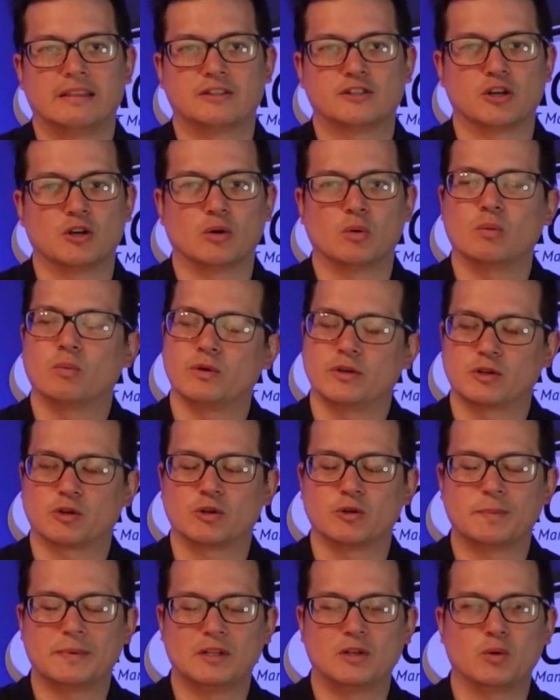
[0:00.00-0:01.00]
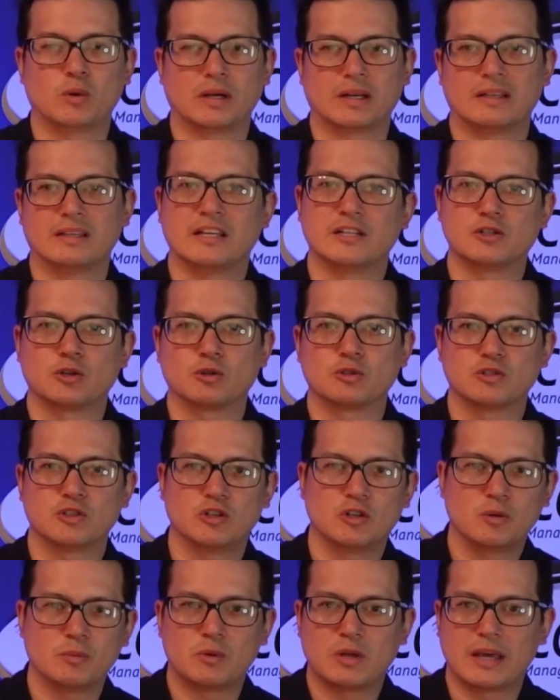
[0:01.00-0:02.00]
So when you're going to be doing a digital
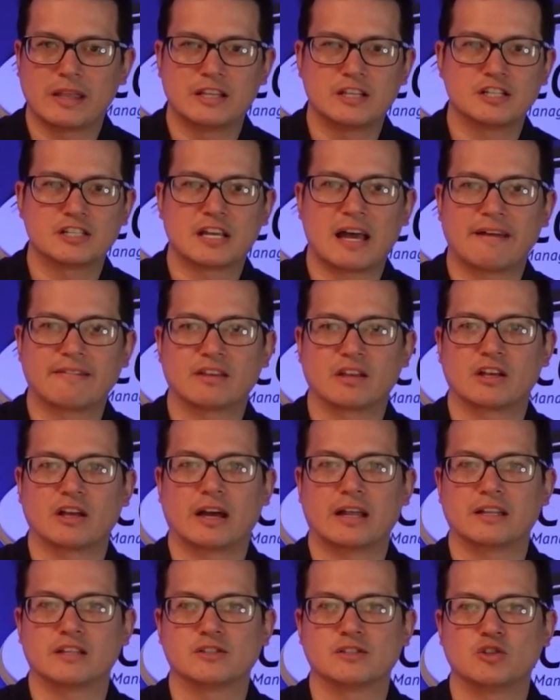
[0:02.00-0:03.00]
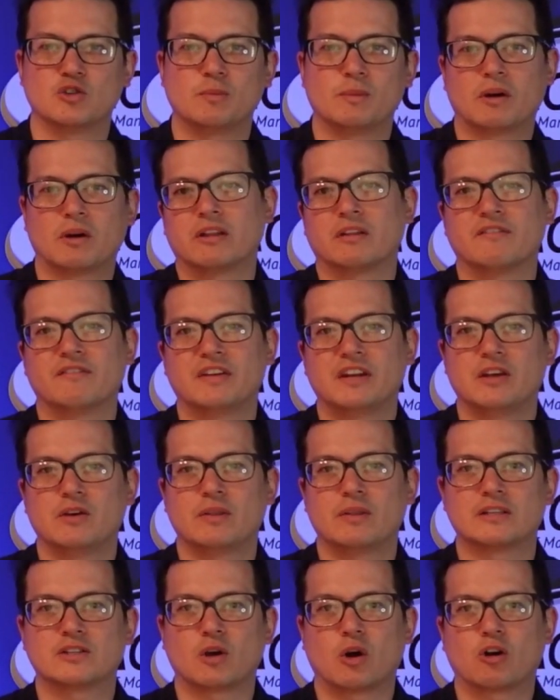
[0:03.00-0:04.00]
zoom, you just have to kind of zoom in on the video
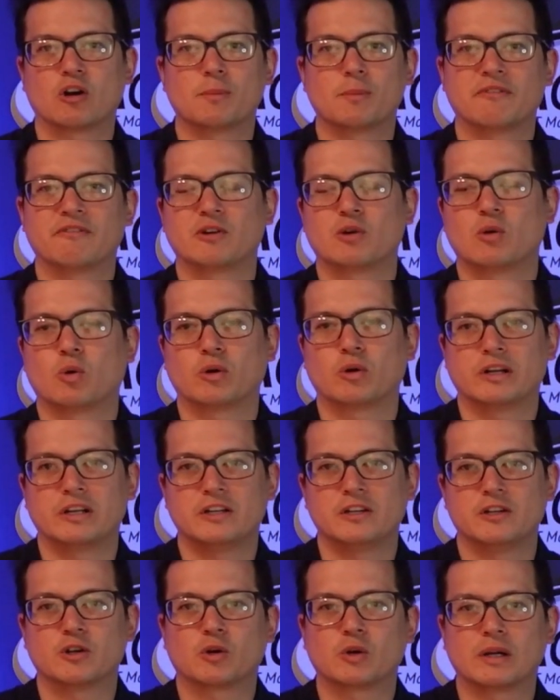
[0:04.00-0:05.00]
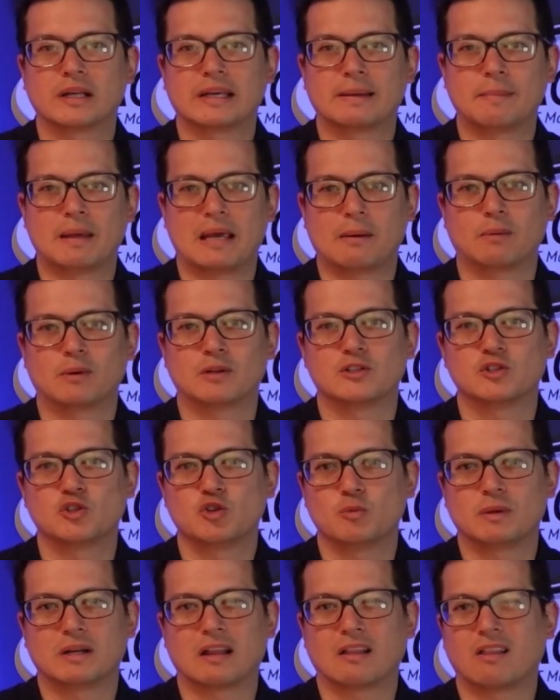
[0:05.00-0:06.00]
that's already been recorded. You're going to be able to
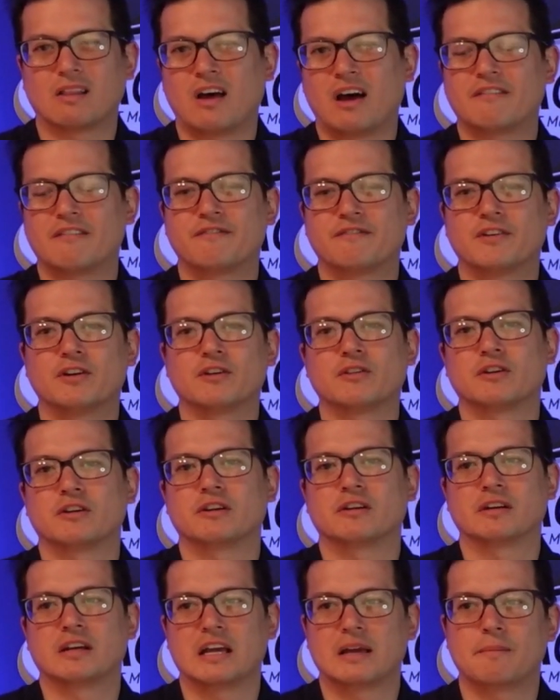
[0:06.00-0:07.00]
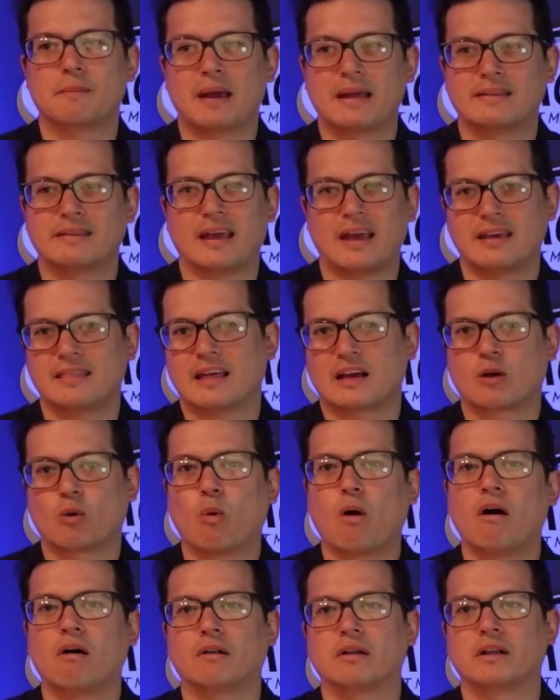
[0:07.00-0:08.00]
zoom in a lot further and maintain that
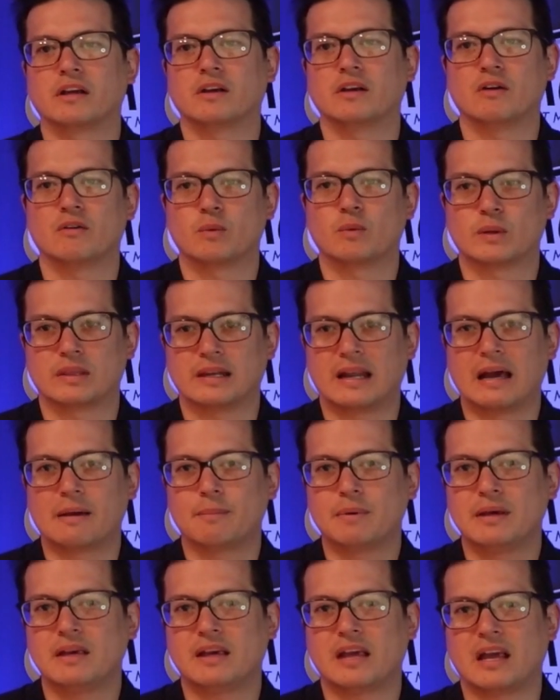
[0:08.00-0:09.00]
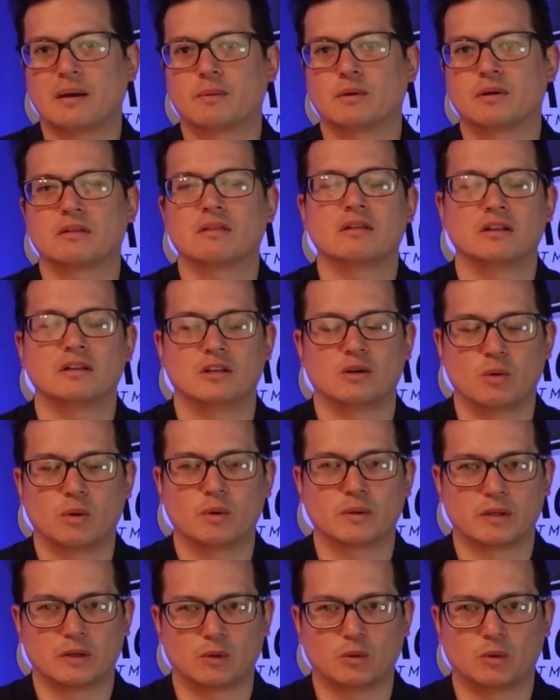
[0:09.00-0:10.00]
quality with an IP camera than you will
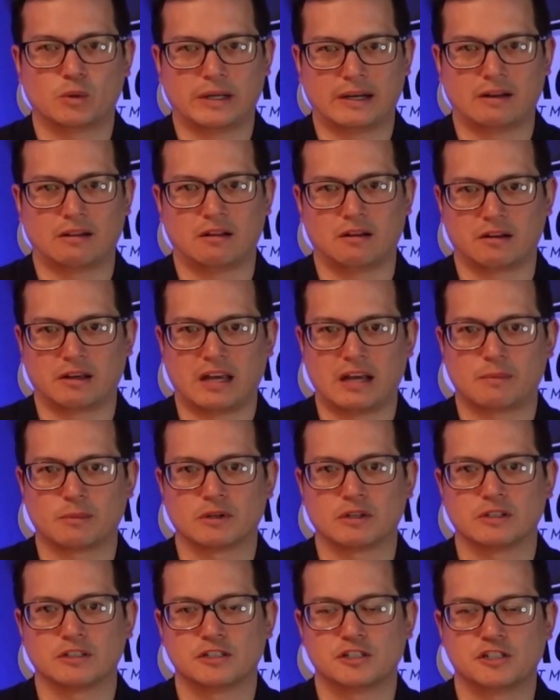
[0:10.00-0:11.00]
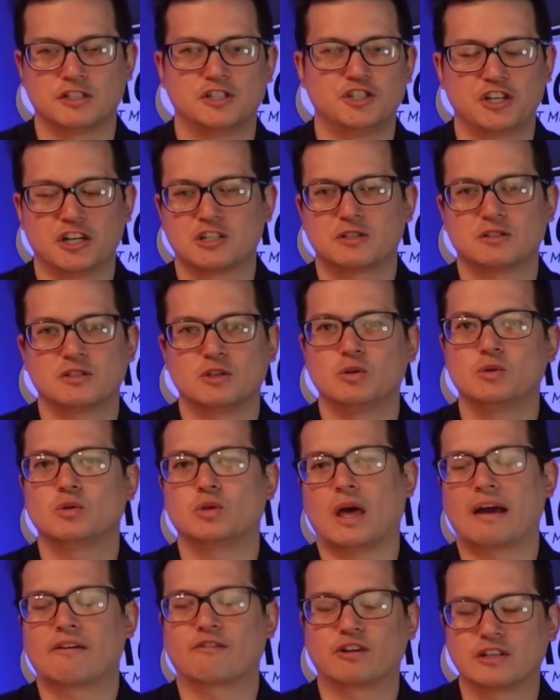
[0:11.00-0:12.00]
with an old analog camera, just due to
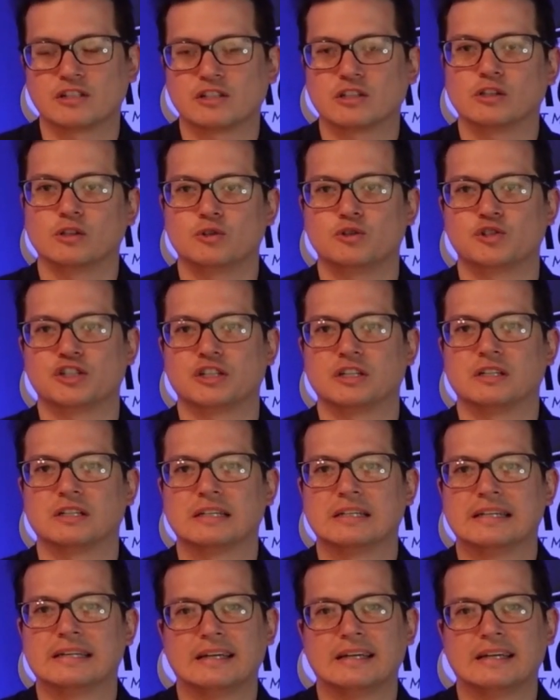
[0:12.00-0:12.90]
that resolution.